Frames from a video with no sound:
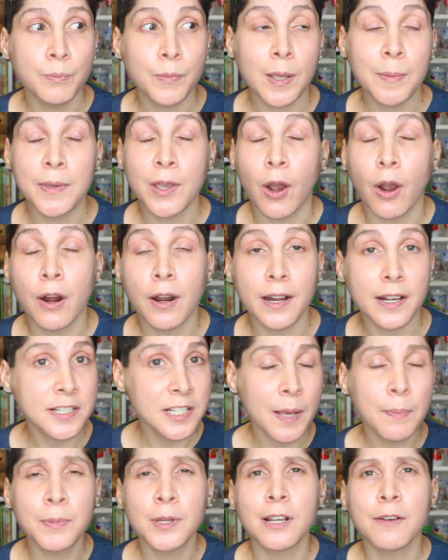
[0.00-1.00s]
maybe are
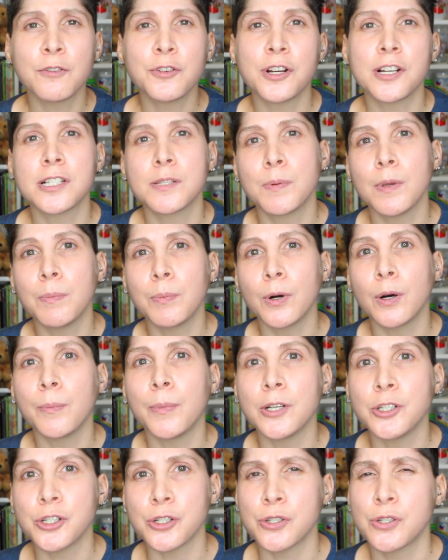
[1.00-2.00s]
accepting of trans people
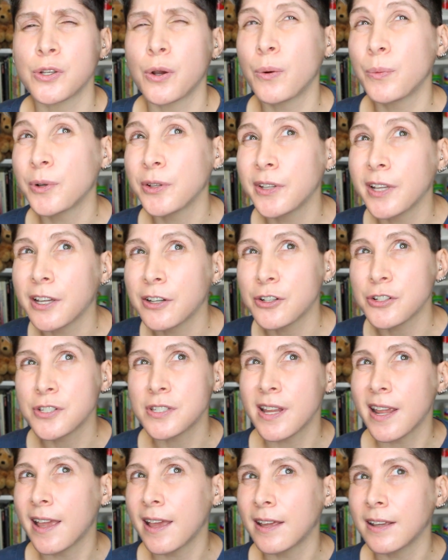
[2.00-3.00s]
but just don't really
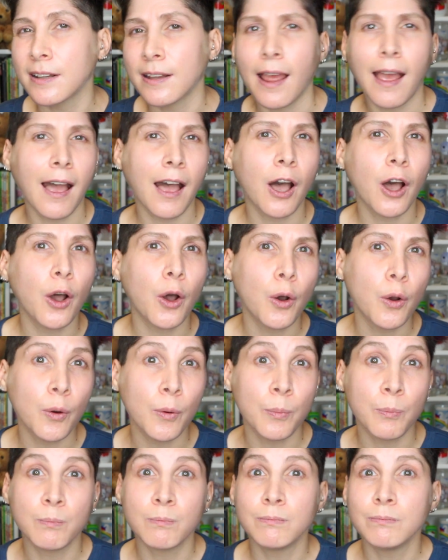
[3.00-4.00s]
understand
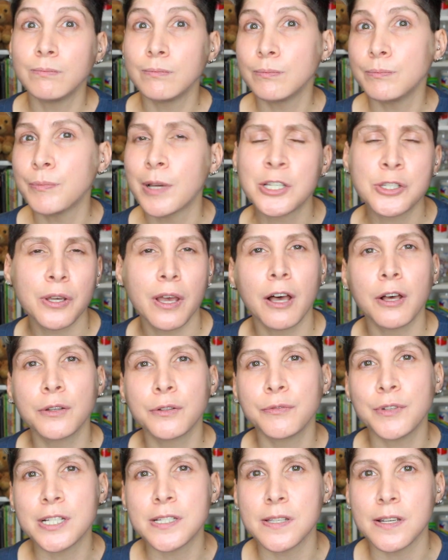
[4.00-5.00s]
how mental
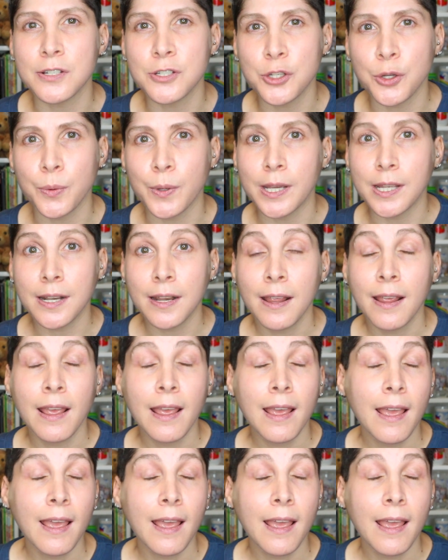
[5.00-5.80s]
health fits into it.